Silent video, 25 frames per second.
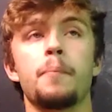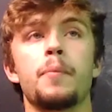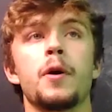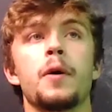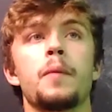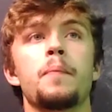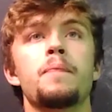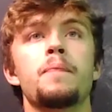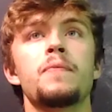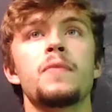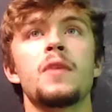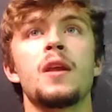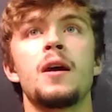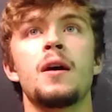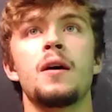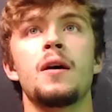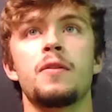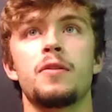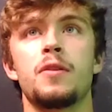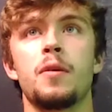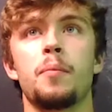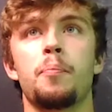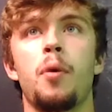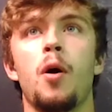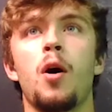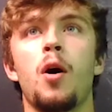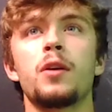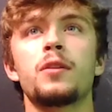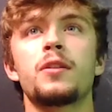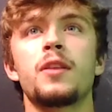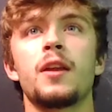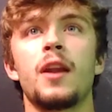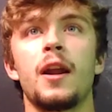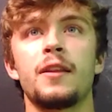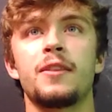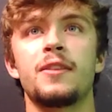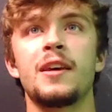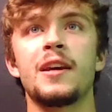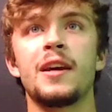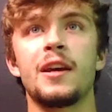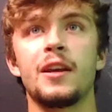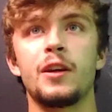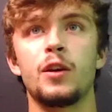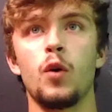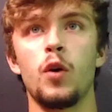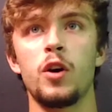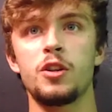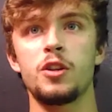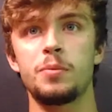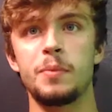But the part that I think
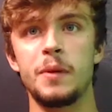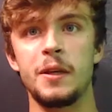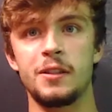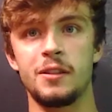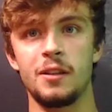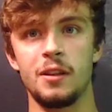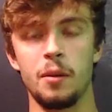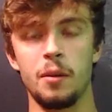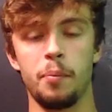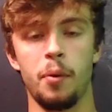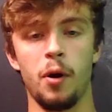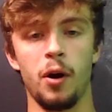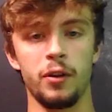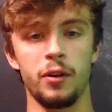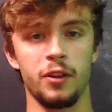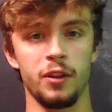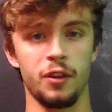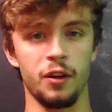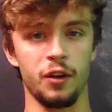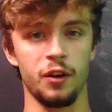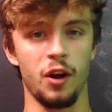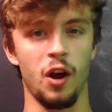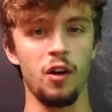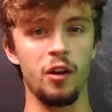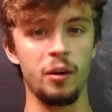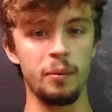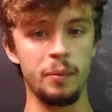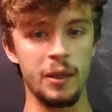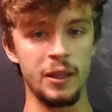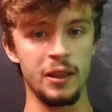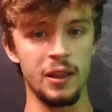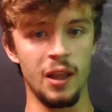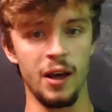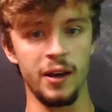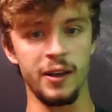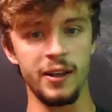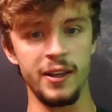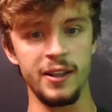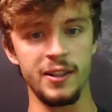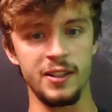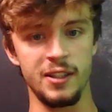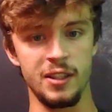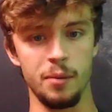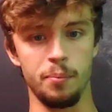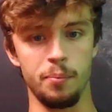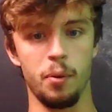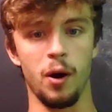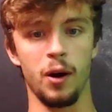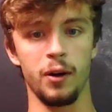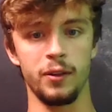annoys me isn't the part that they're calling me lucky. It's
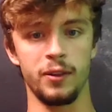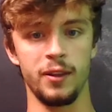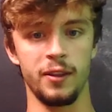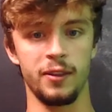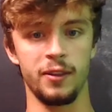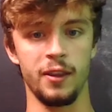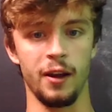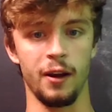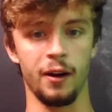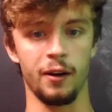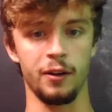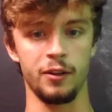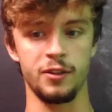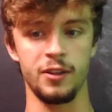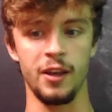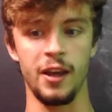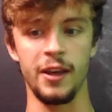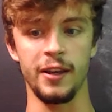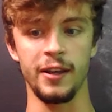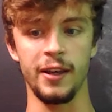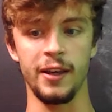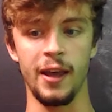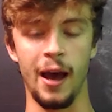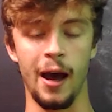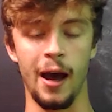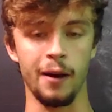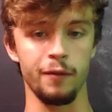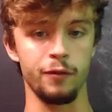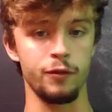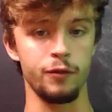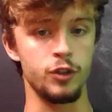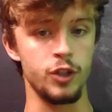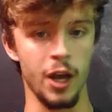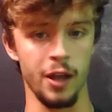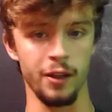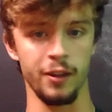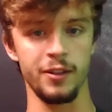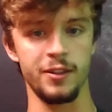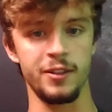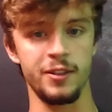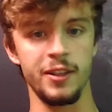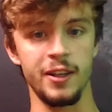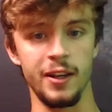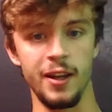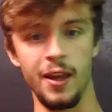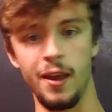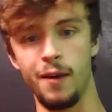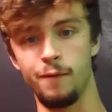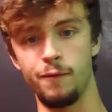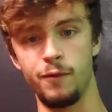the part that they're saying it out of jealousy
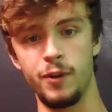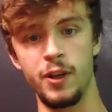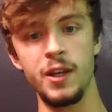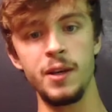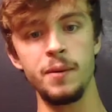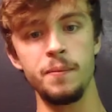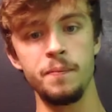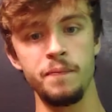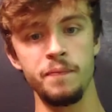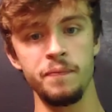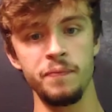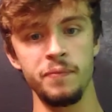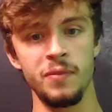and envy,